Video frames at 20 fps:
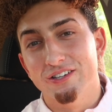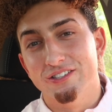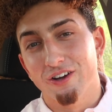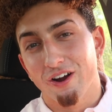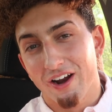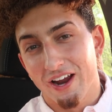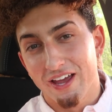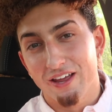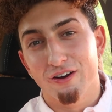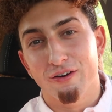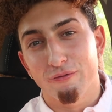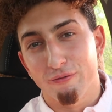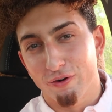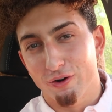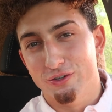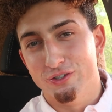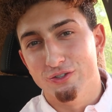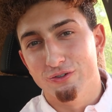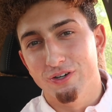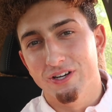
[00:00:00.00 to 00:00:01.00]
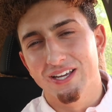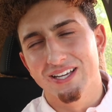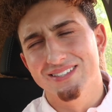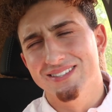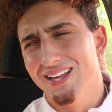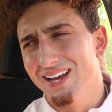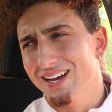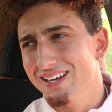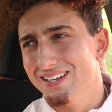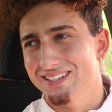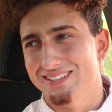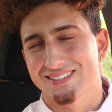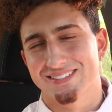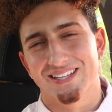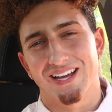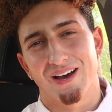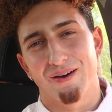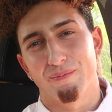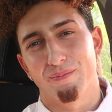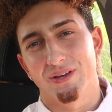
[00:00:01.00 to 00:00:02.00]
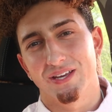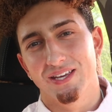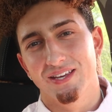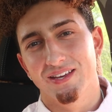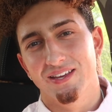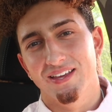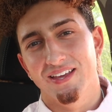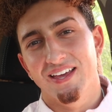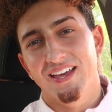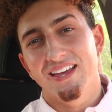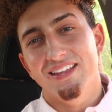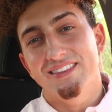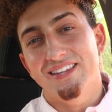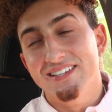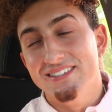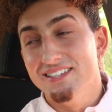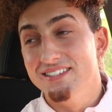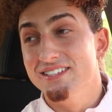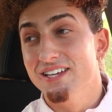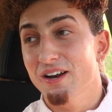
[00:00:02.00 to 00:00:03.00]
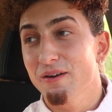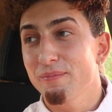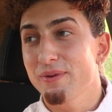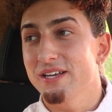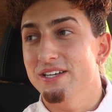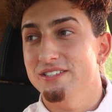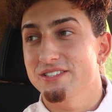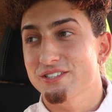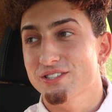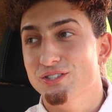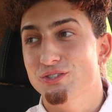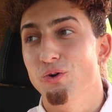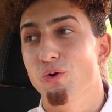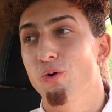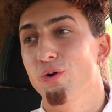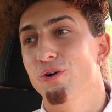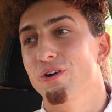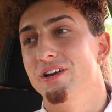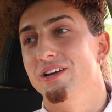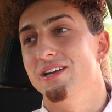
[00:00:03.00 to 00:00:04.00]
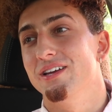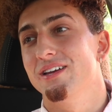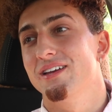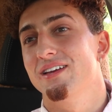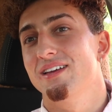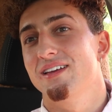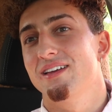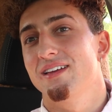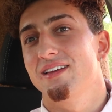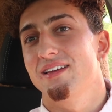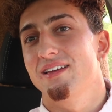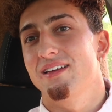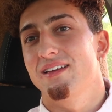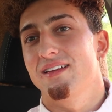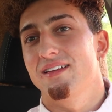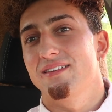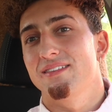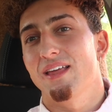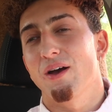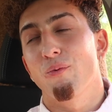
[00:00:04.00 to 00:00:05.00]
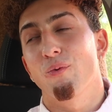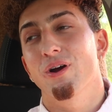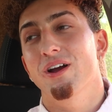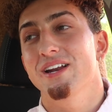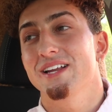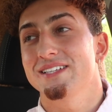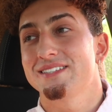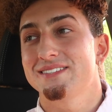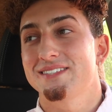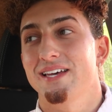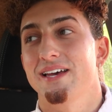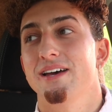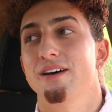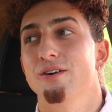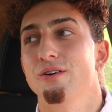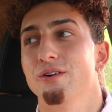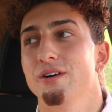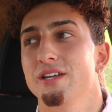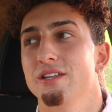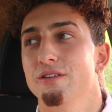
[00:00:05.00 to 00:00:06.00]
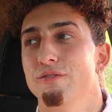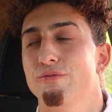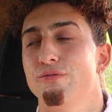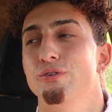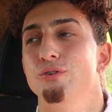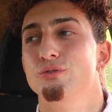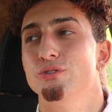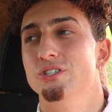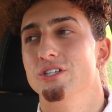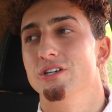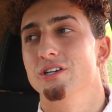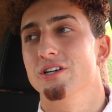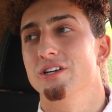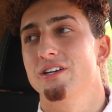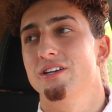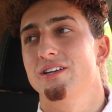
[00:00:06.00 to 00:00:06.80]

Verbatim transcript: It's our anniversary. It's not gonna stop me. This is gonna be a story that we're gonna tell in the future.